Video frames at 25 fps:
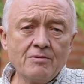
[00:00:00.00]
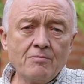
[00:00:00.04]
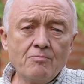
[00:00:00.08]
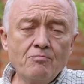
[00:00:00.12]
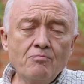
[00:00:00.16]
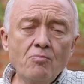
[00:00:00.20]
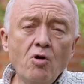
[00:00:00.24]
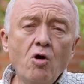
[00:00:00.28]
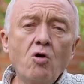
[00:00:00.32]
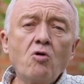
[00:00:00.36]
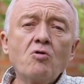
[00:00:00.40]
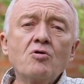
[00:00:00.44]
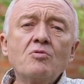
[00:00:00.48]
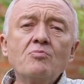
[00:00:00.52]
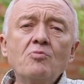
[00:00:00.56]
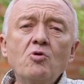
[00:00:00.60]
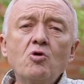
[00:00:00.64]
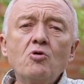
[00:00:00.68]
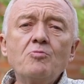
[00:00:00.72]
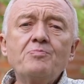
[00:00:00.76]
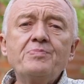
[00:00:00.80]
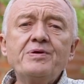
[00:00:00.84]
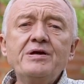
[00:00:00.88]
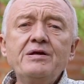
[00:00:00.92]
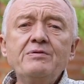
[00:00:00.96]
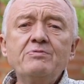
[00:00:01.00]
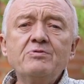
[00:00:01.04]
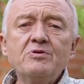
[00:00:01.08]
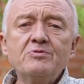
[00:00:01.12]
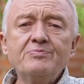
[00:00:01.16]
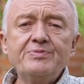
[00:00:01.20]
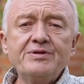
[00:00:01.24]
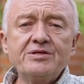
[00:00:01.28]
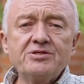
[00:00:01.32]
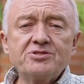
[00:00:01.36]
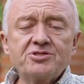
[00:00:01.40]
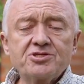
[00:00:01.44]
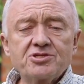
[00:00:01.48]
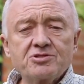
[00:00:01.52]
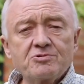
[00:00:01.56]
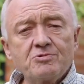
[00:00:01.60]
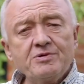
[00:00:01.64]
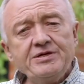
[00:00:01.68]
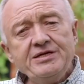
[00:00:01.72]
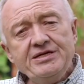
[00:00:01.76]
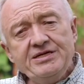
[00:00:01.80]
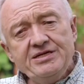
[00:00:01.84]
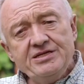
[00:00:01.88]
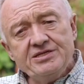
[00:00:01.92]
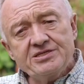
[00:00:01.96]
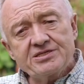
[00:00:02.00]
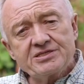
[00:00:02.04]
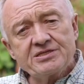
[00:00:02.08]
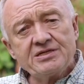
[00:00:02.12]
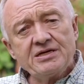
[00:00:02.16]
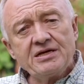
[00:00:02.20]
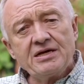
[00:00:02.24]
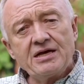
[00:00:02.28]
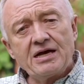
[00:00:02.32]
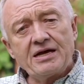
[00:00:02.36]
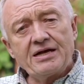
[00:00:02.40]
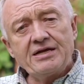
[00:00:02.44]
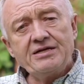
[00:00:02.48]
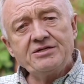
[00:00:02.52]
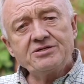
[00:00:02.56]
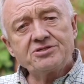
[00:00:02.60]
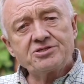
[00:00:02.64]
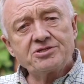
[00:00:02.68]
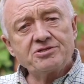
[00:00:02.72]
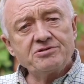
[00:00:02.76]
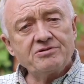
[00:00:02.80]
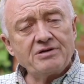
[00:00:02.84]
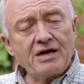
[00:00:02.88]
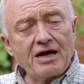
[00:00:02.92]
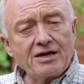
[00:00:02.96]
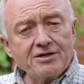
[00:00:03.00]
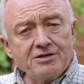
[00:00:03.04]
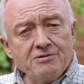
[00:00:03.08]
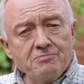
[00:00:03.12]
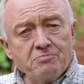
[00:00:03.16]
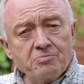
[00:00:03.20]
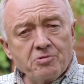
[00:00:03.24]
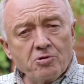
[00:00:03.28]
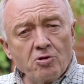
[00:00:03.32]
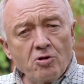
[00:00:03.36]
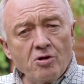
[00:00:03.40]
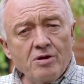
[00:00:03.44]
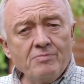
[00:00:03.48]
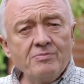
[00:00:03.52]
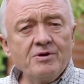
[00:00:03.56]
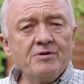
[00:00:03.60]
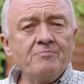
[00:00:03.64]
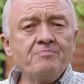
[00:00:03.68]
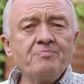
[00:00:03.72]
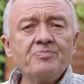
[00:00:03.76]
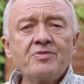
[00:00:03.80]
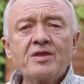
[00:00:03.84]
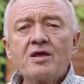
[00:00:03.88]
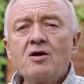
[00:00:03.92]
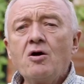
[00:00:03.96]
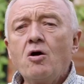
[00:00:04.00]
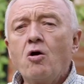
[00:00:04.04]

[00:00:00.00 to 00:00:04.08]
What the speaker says: more and more people have been squeezed into unemployment